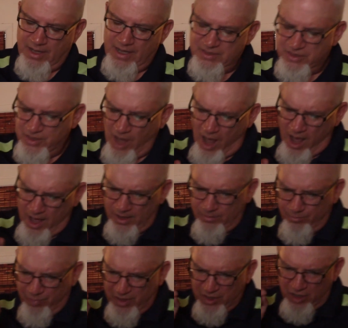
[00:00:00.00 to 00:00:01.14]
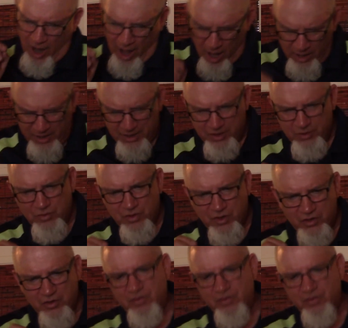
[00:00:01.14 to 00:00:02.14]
Has God been calling you to